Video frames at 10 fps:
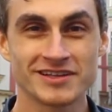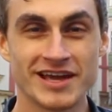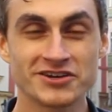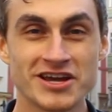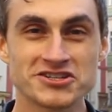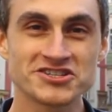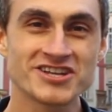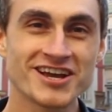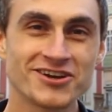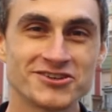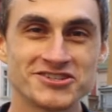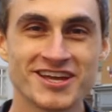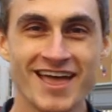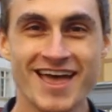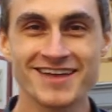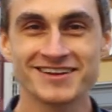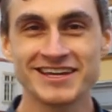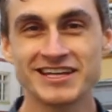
Educational Psychology, and